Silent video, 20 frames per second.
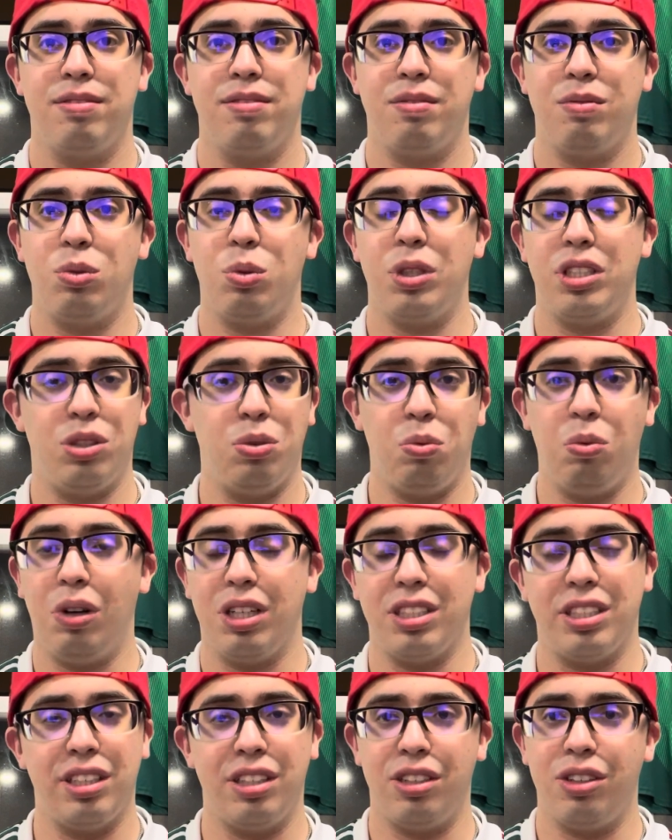which
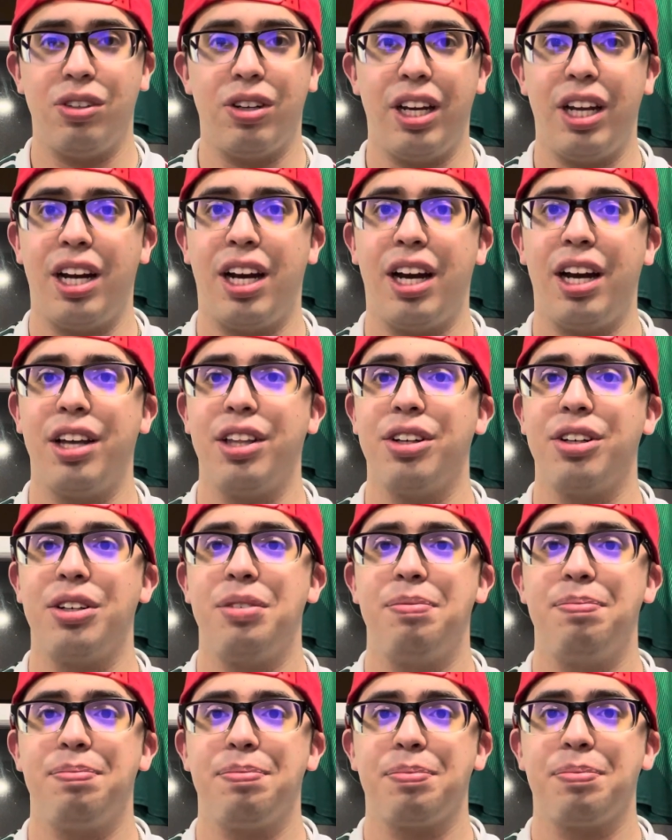wasn't great either.
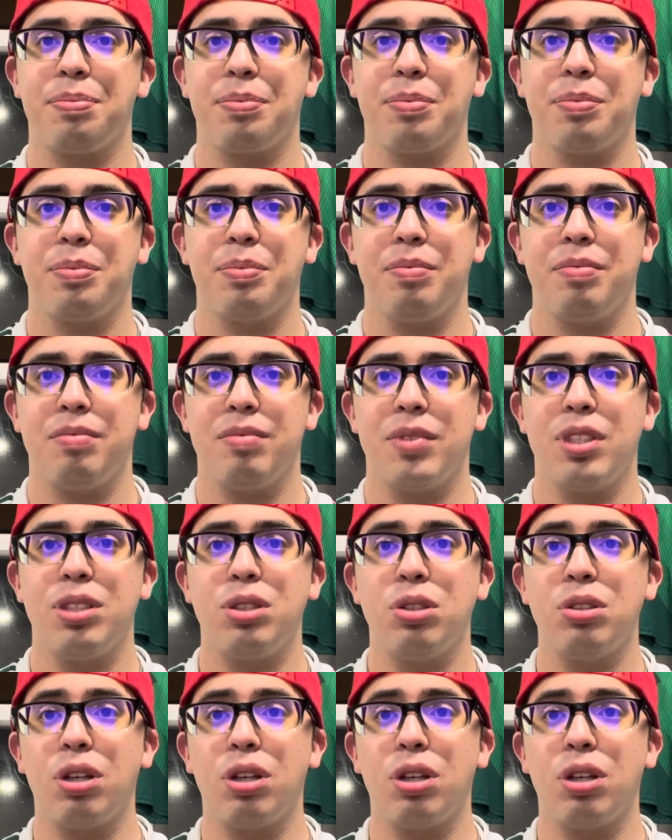This